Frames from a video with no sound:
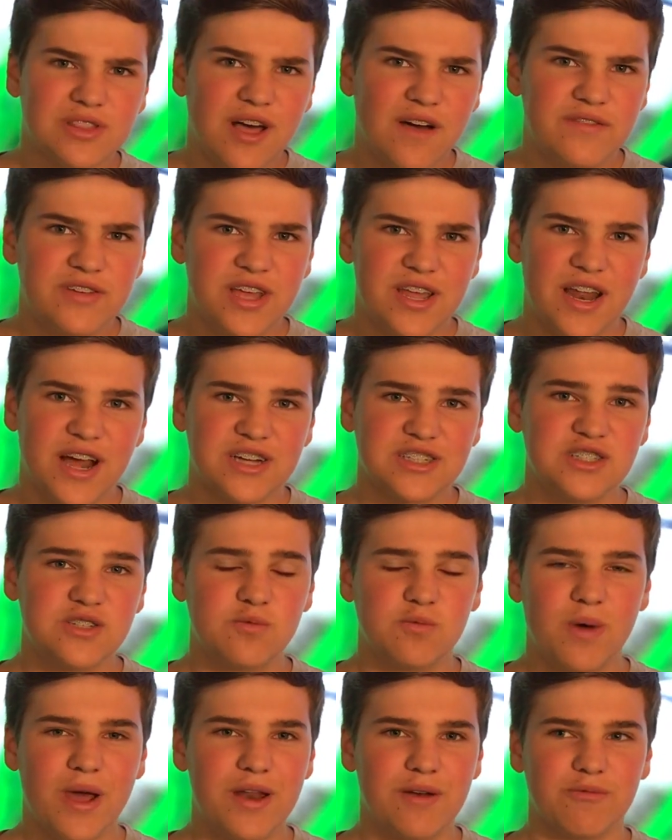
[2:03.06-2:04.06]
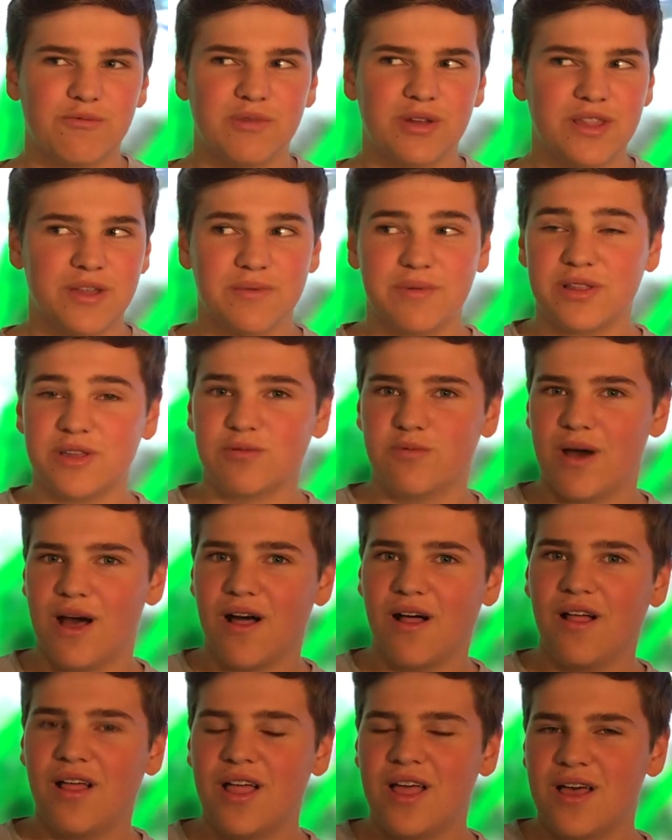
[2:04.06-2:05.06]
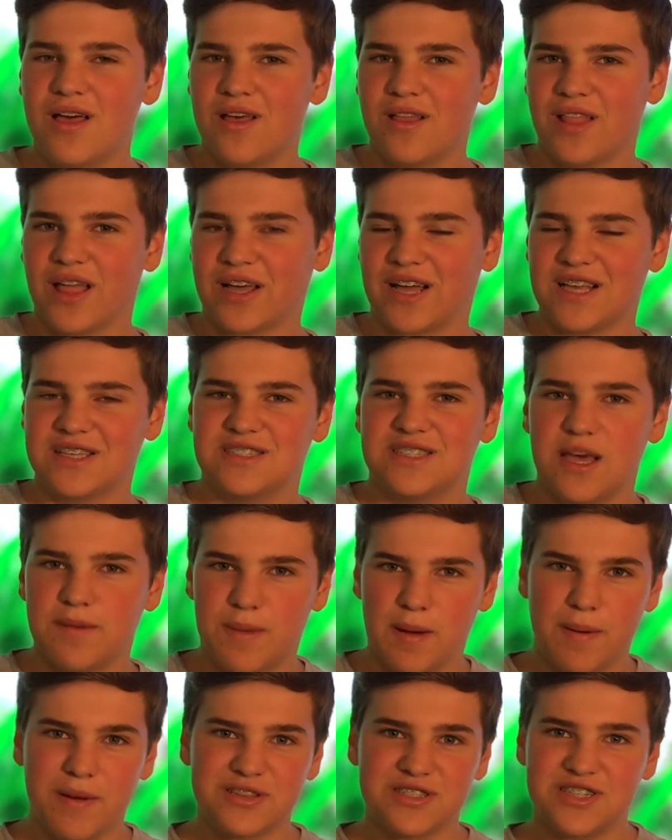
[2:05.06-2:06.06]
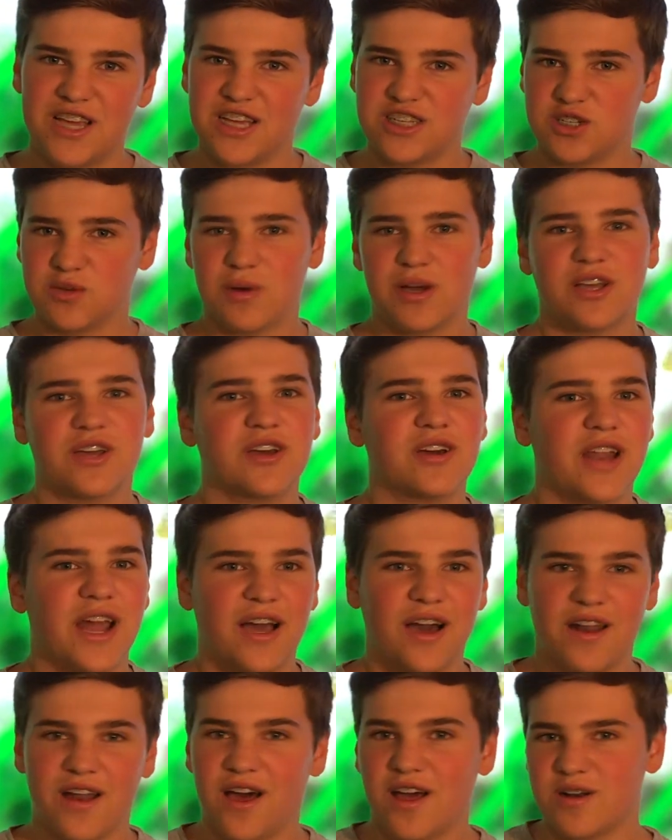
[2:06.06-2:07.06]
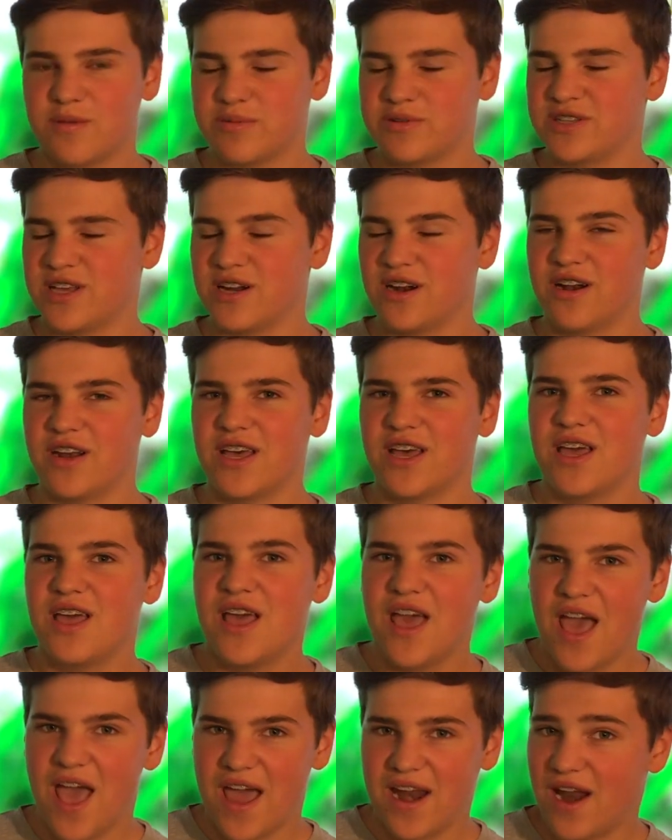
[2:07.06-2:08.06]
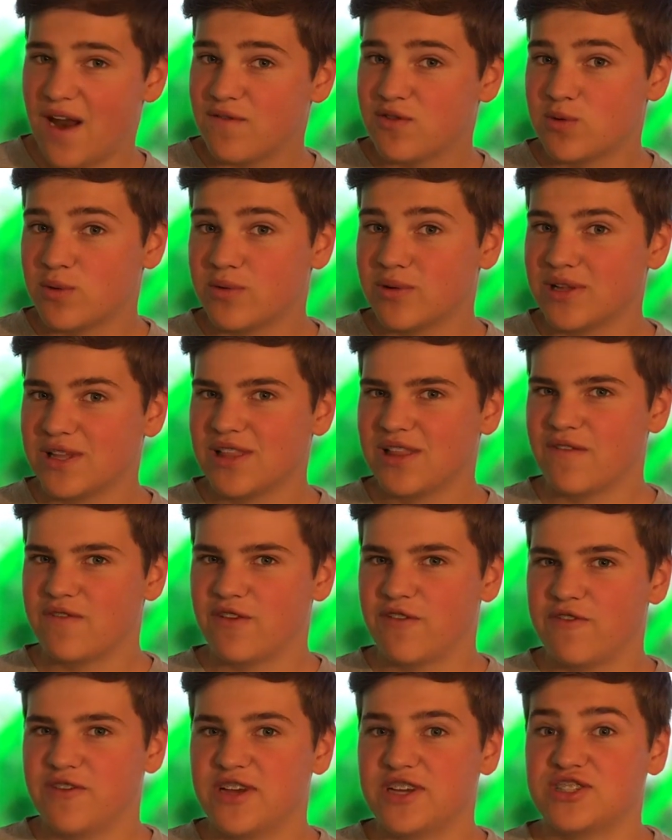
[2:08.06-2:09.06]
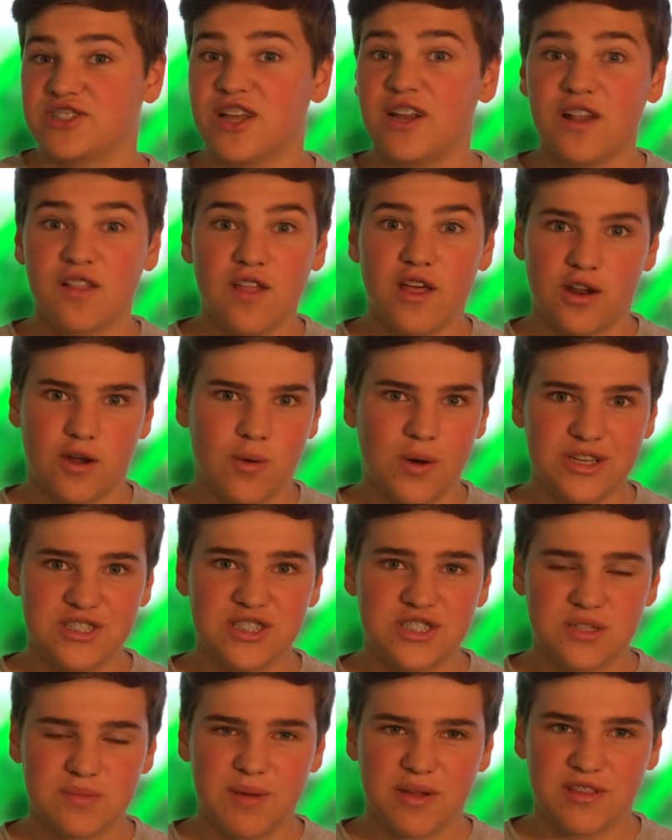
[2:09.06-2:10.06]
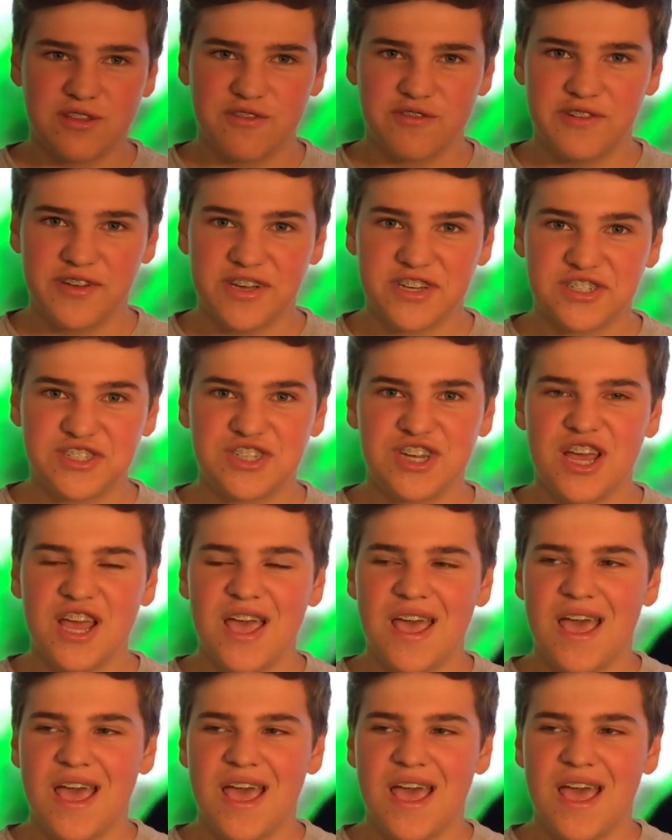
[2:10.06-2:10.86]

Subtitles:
loved it. It actually went really, really well. Like I said, my presentation went good. I got 100% on it, and everyone really loved the fish. They had a lot of questions about the fish.